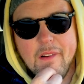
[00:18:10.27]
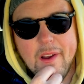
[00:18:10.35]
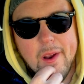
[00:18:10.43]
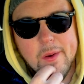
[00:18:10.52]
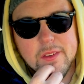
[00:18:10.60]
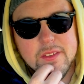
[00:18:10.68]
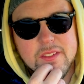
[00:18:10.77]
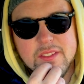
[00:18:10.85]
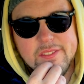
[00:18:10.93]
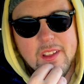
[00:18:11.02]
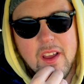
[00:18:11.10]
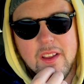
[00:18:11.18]
was
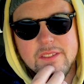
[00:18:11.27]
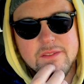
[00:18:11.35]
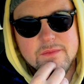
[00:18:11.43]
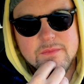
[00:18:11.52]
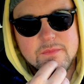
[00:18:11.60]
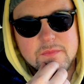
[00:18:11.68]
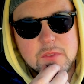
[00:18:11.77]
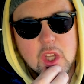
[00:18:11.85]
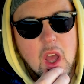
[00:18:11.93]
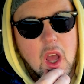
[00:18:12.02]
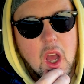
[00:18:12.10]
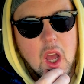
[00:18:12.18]

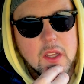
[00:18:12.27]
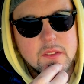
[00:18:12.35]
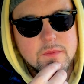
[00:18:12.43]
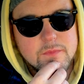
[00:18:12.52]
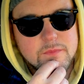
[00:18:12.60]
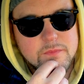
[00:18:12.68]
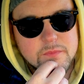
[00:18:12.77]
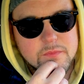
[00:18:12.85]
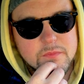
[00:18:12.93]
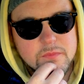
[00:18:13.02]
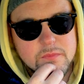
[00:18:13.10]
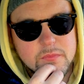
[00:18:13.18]
not hot,
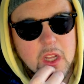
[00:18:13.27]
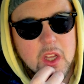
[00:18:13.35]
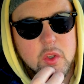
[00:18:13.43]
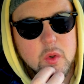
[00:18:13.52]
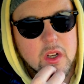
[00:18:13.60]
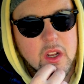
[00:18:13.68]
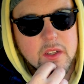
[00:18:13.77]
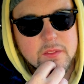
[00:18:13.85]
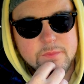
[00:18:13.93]
not doing hot.